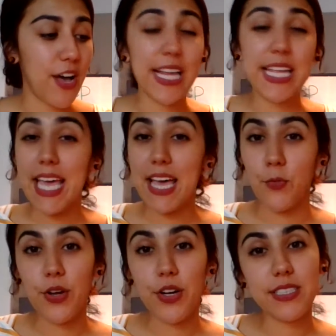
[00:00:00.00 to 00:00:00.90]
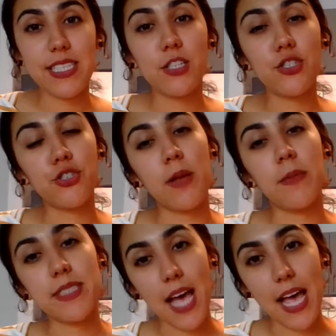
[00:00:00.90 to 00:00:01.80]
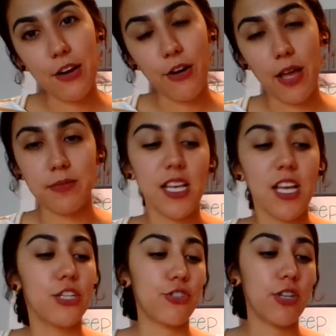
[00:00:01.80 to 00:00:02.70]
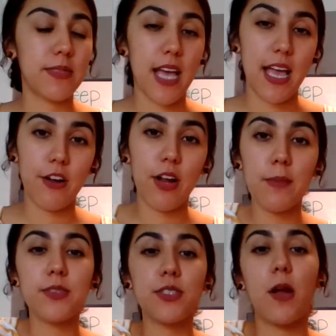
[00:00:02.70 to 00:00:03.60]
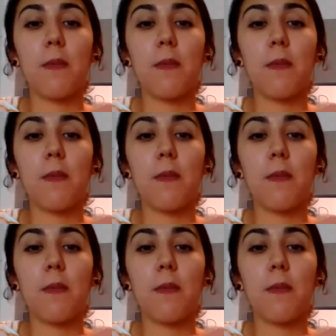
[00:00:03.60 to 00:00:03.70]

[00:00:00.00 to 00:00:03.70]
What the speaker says: Again, we're seeing strip diagrams. Strip diagrams are